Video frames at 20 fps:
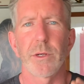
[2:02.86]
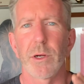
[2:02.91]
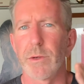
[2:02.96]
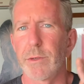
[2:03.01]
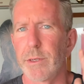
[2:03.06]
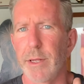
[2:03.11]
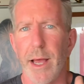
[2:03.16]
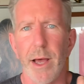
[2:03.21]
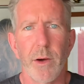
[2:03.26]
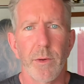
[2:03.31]
are
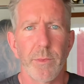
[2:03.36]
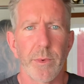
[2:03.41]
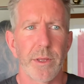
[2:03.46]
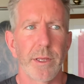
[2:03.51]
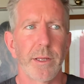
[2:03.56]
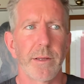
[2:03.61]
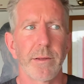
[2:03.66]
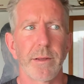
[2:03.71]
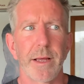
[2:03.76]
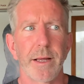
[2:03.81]
down
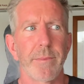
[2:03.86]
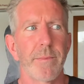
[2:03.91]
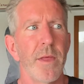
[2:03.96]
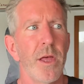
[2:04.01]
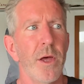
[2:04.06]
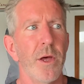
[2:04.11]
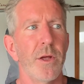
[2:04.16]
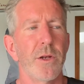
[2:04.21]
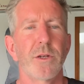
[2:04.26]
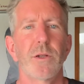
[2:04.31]
within like
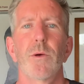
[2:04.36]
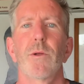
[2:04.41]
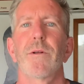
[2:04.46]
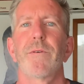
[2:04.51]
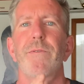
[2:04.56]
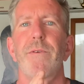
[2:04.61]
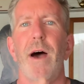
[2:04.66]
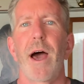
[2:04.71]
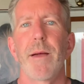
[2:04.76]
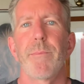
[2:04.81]
2 to
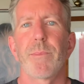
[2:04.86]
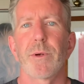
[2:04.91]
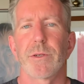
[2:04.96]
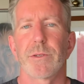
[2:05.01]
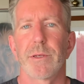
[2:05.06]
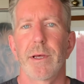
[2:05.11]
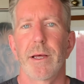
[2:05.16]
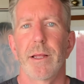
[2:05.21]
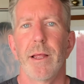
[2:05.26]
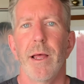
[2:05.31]

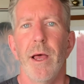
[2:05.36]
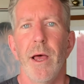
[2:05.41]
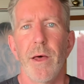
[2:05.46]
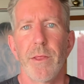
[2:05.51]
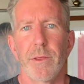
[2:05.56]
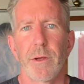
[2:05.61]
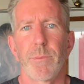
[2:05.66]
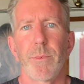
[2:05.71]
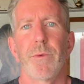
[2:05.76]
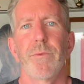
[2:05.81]
5%.
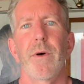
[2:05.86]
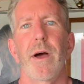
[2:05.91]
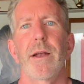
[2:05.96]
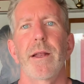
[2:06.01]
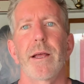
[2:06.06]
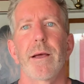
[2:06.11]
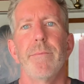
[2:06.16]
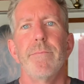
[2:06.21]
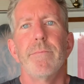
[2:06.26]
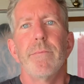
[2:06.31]
They're
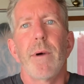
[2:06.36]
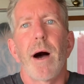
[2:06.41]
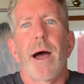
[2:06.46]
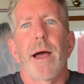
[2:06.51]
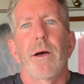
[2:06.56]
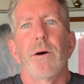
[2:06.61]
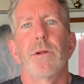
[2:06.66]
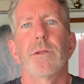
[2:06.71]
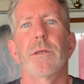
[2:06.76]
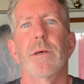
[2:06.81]
providing a
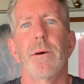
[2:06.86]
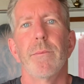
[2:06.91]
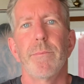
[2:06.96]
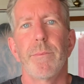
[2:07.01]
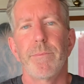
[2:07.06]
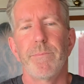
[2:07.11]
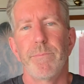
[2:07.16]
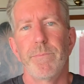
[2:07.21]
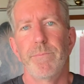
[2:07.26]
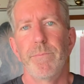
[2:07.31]
mild
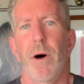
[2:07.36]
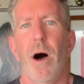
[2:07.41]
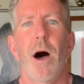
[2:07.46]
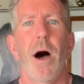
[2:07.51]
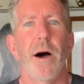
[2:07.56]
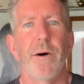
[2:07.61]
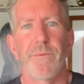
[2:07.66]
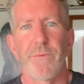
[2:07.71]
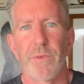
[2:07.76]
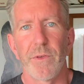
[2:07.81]

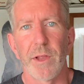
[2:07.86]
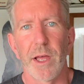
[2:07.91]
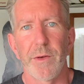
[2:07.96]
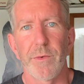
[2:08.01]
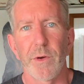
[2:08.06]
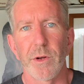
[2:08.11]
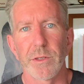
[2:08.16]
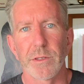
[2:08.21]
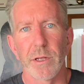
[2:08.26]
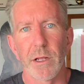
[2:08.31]
hop
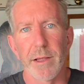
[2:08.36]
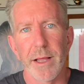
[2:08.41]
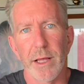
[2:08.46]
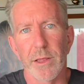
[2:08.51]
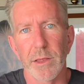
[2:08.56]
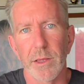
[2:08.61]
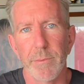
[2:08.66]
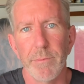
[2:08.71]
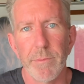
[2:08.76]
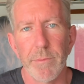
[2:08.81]
flavor to
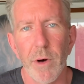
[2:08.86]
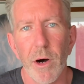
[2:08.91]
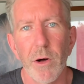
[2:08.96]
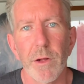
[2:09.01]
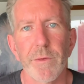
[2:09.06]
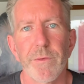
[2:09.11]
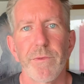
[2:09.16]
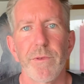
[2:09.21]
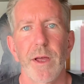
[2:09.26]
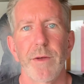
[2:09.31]
let the
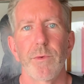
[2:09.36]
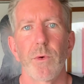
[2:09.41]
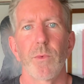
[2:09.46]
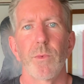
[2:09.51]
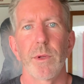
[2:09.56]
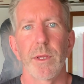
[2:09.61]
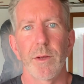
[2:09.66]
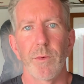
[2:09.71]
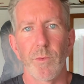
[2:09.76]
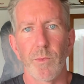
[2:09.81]
malt flavor
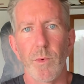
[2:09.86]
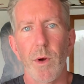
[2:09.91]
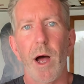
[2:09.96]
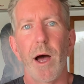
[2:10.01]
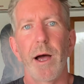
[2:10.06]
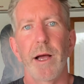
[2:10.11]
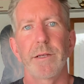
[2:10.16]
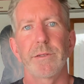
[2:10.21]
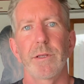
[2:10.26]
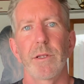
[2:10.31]
really
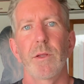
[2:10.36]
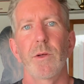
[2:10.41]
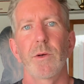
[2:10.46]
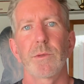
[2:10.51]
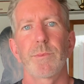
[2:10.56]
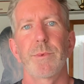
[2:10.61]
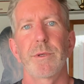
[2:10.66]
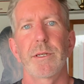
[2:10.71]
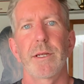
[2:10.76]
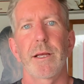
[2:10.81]
rise in
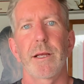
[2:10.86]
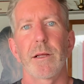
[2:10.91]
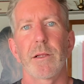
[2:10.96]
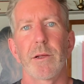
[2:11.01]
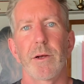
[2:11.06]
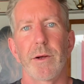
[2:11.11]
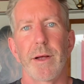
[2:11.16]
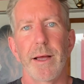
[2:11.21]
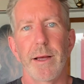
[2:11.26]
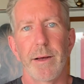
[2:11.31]
those
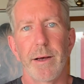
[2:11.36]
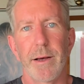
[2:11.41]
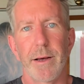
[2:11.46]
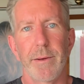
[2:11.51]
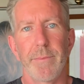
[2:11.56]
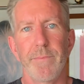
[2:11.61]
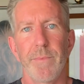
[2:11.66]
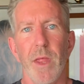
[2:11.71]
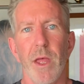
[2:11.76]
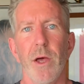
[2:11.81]
particular
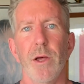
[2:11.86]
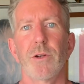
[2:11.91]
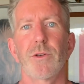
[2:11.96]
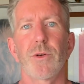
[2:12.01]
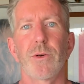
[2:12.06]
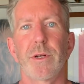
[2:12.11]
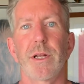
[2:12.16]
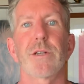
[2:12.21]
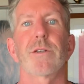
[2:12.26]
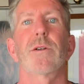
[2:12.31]

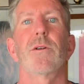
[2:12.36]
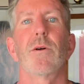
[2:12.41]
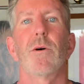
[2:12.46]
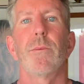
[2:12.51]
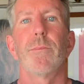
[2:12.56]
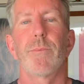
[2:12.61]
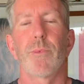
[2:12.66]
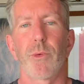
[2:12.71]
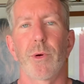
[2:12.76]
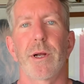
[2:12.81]

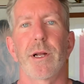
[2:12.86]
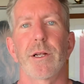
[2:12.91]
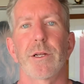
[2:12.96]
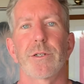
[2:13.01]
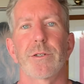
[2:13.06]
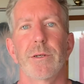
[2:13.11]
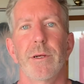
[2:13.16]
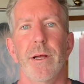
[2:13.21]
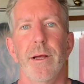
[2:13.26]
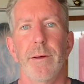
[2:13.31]
traditional
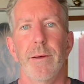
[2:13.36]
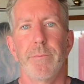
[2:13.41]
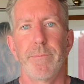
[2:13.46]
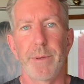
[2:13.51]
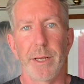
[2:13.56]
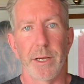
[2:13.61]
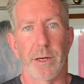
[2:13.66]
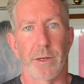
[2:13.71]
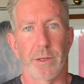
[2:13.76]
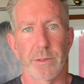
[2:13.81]
British
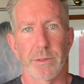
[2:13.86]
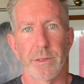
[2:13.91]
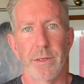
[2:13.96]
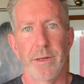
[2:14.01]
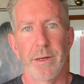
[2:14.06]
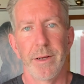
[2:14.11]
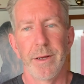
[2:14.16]
beers.